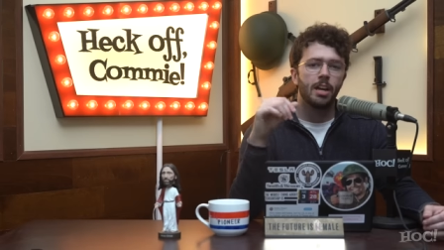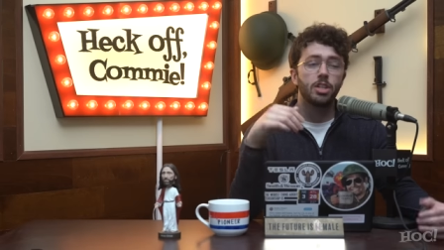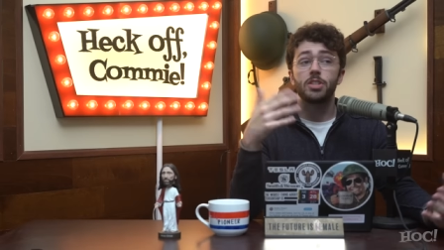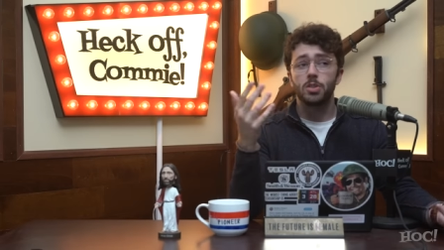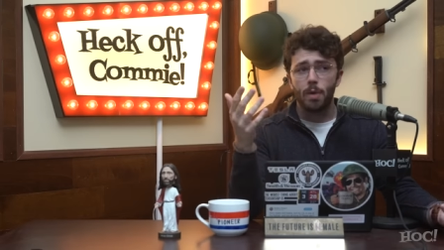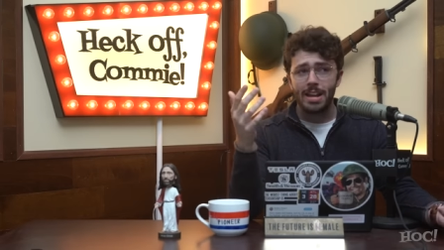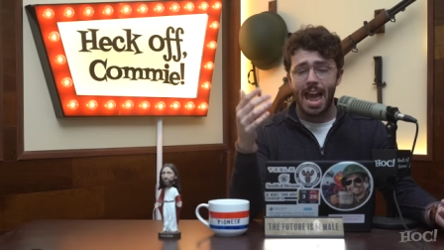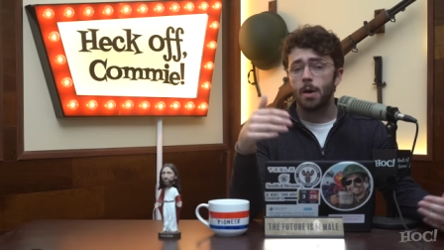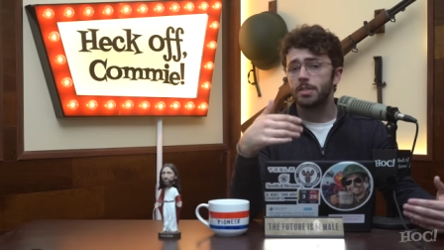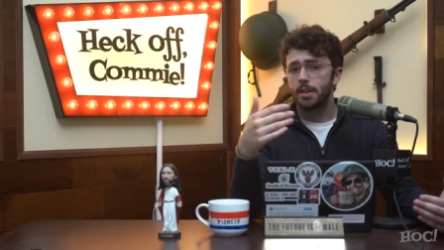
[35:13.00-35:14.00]
Just as right
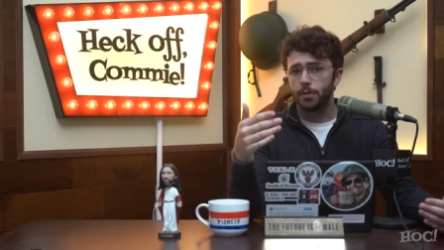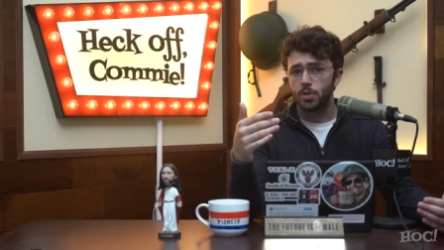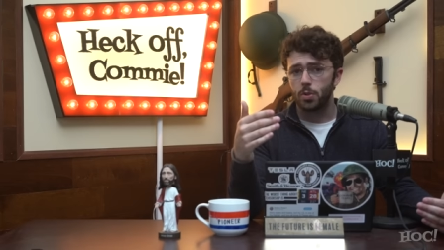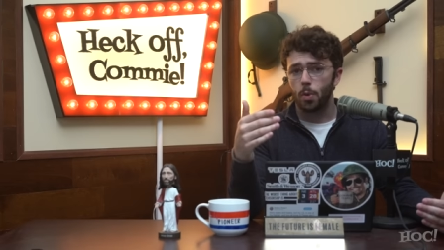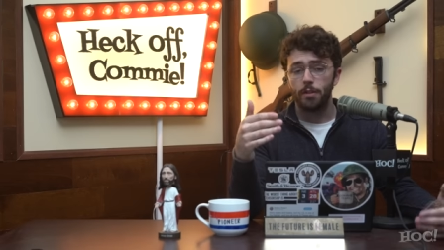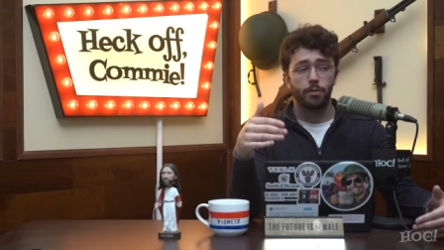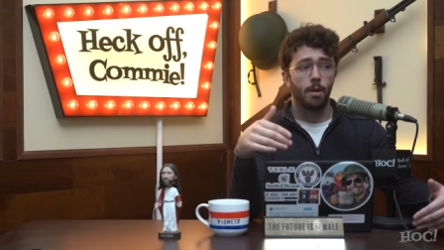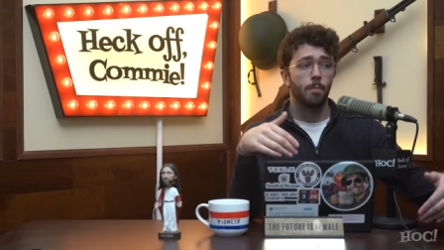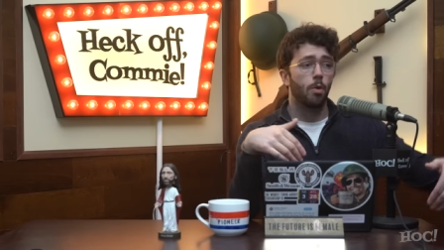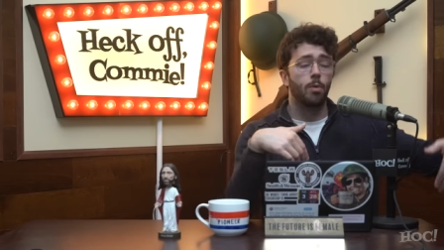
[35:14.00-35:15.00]
now, it's a different story
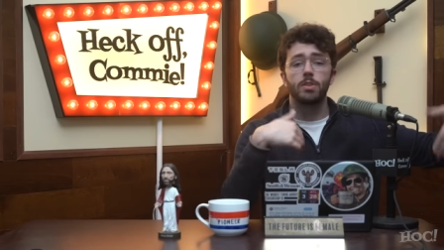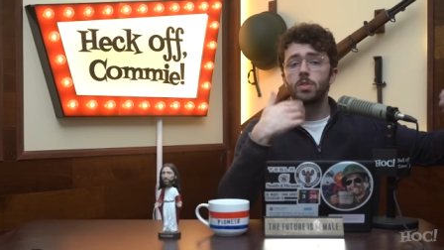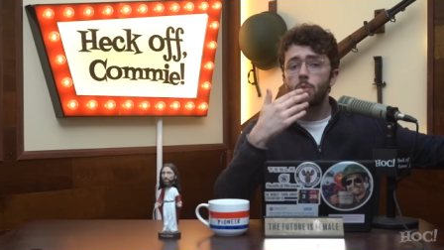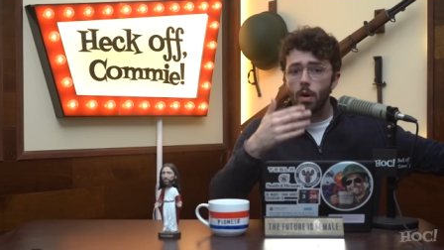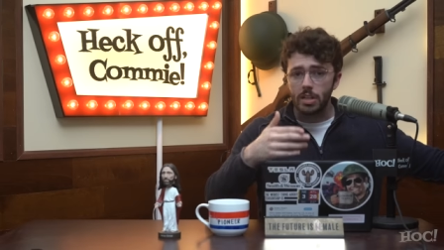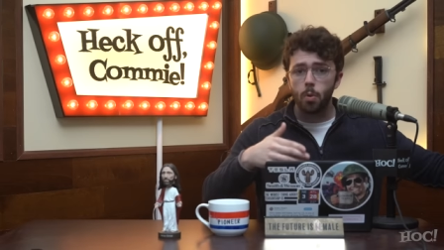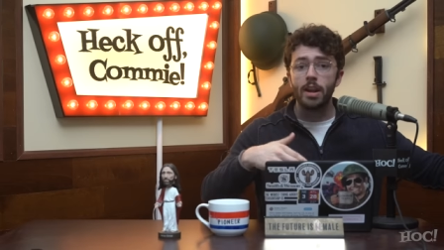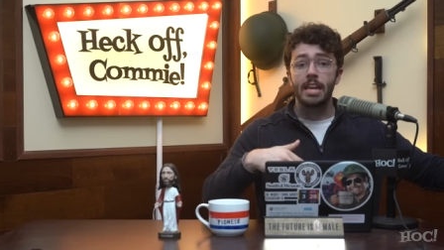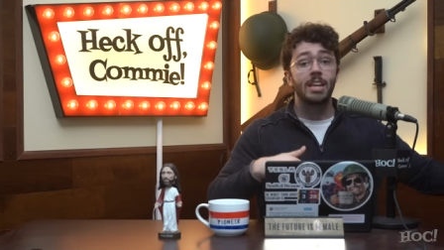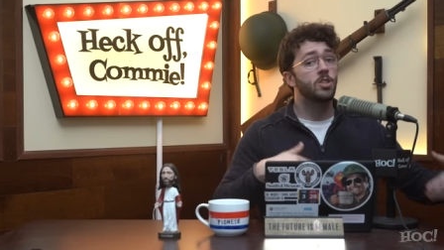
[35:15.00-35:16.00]
from what it was in
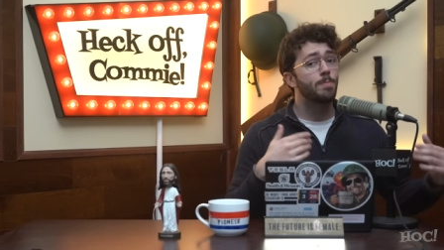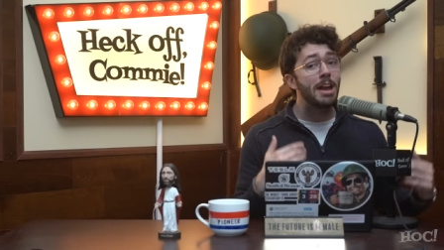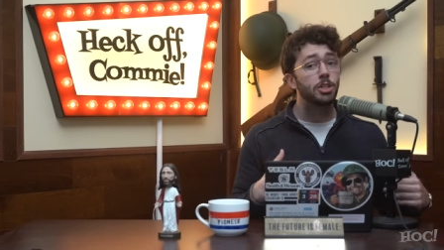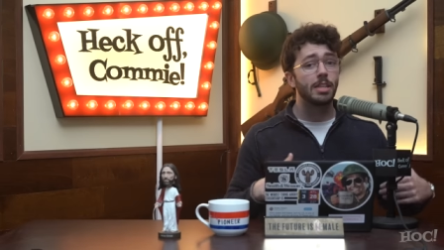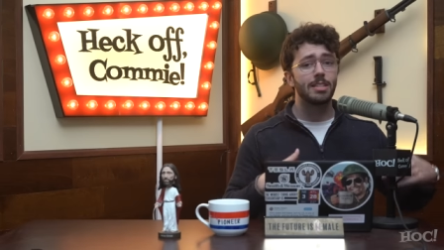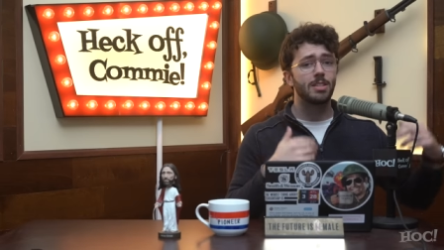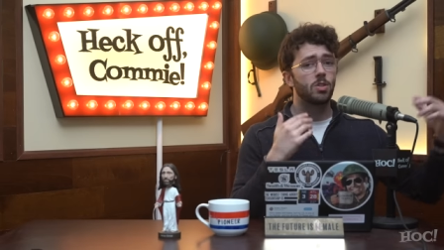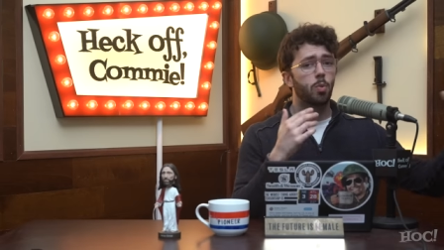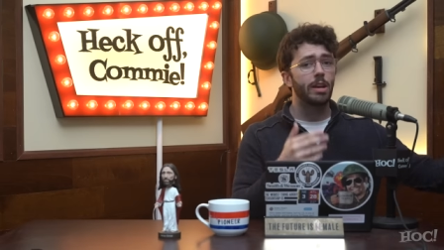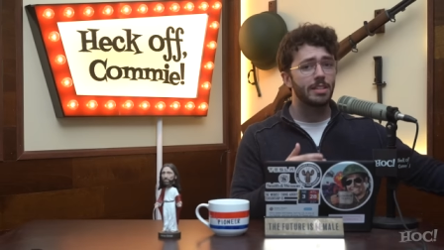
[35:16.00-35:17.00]
2020. And especially
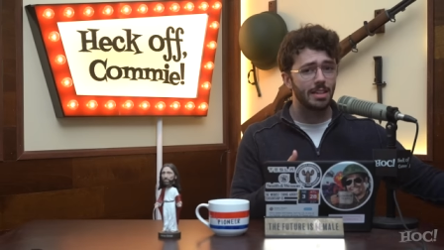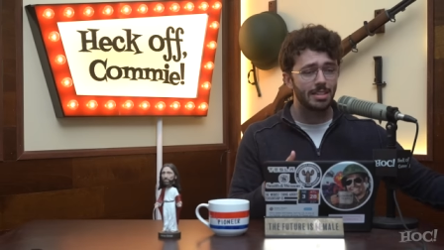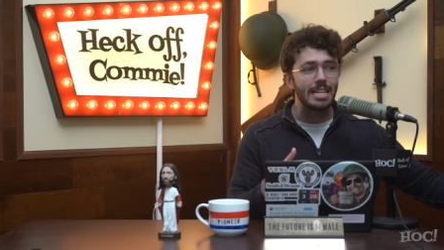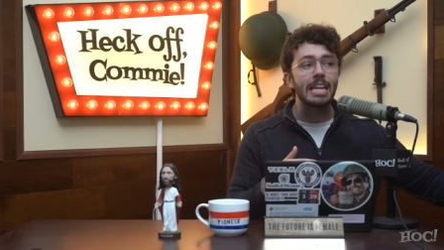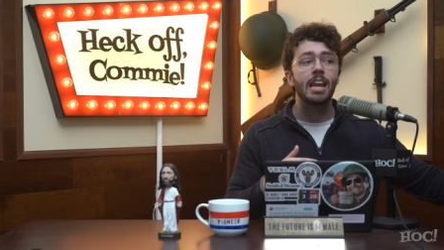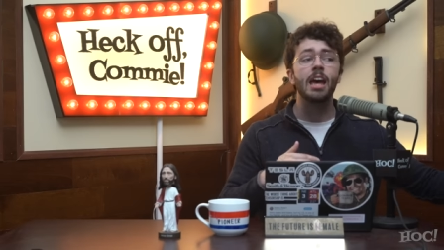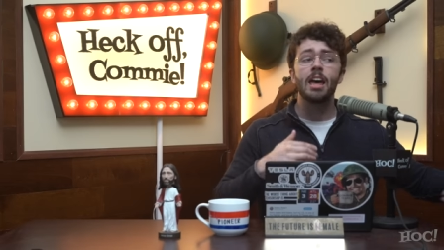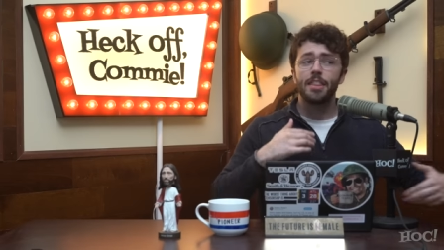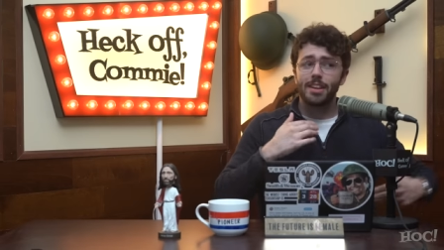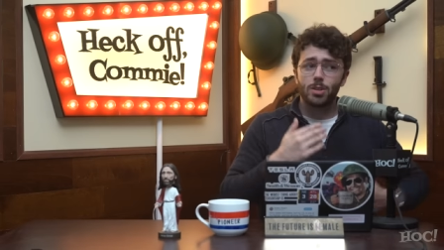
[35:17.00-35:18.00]
since 2016,
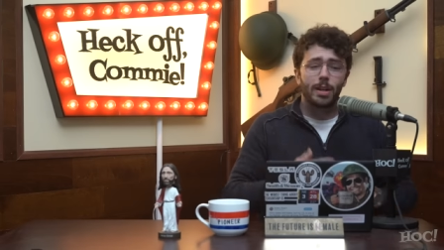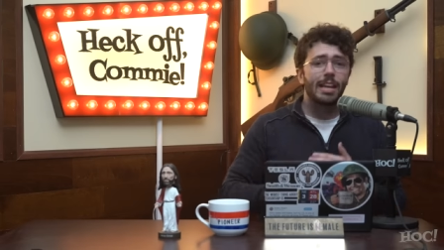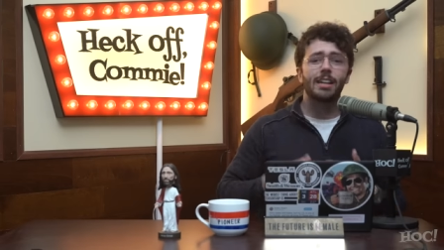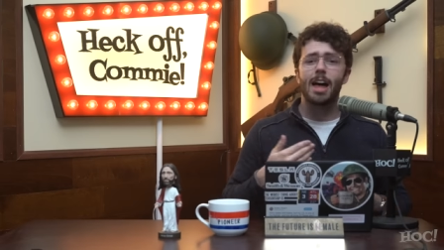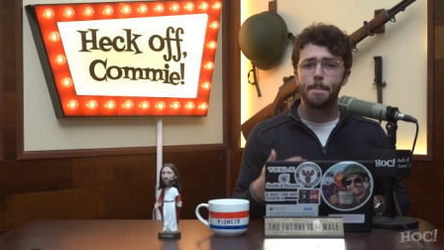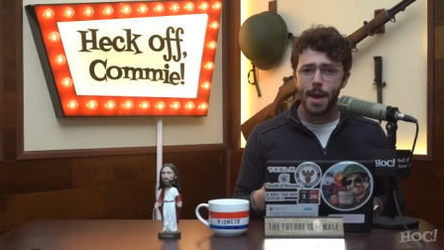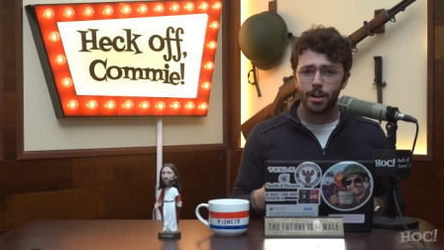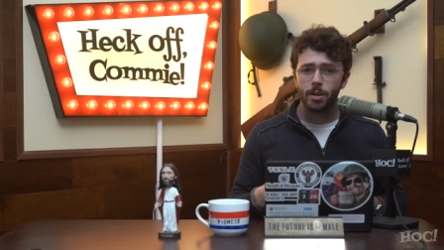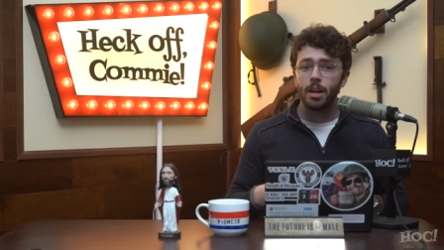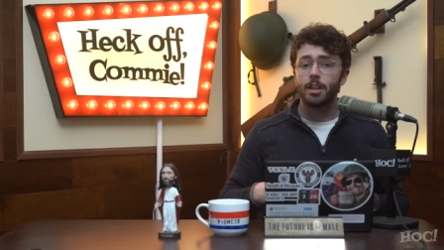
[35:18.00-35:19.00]
things are getting a lot
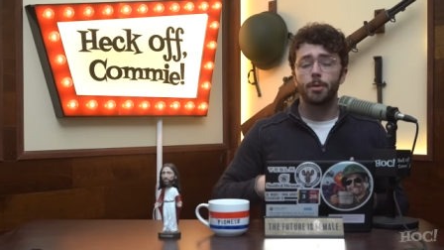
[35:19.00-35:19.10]
better.